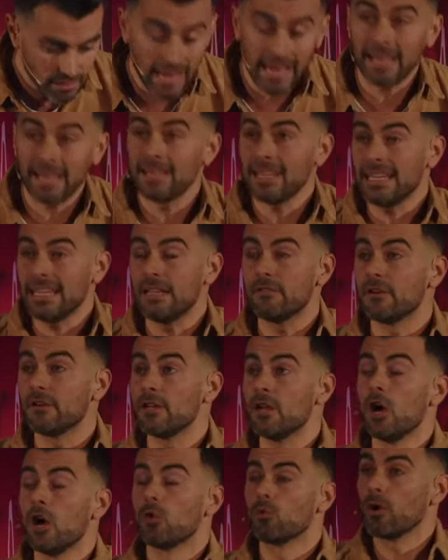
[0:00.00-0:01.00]
and
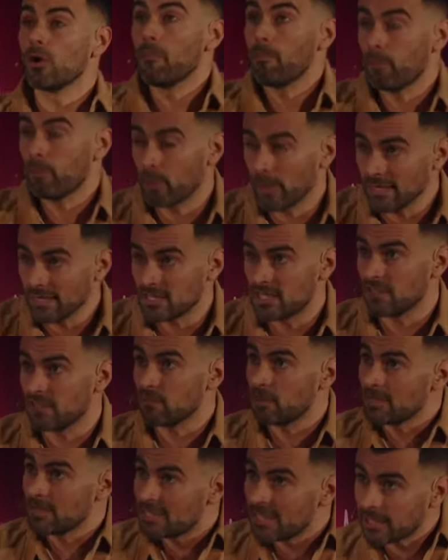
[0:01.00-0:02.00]
even repressive,
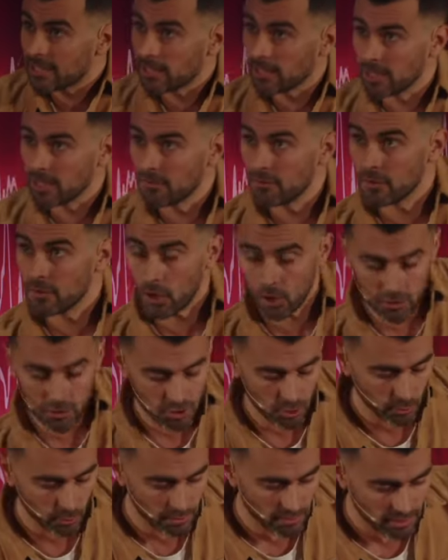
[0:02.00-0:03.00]
particularly for those
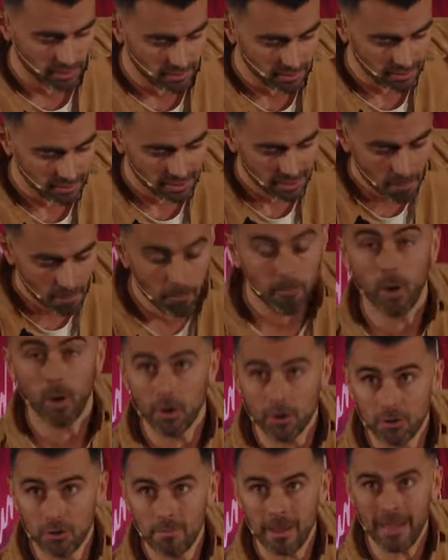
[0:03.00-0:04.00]
who are at the bottom